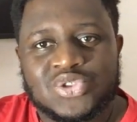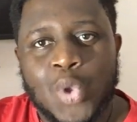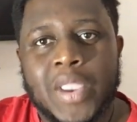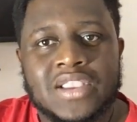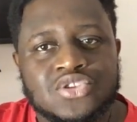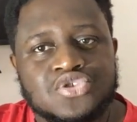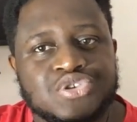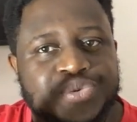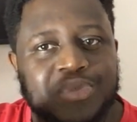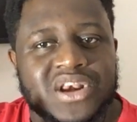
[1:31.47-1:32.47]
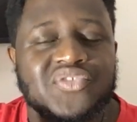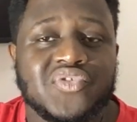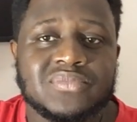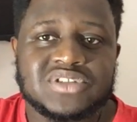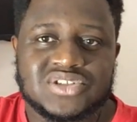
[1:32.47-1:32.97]
Toyin took money
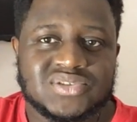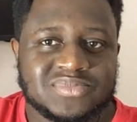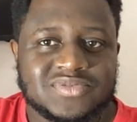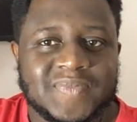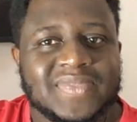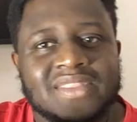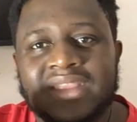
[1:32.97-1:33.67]
from Tinubu,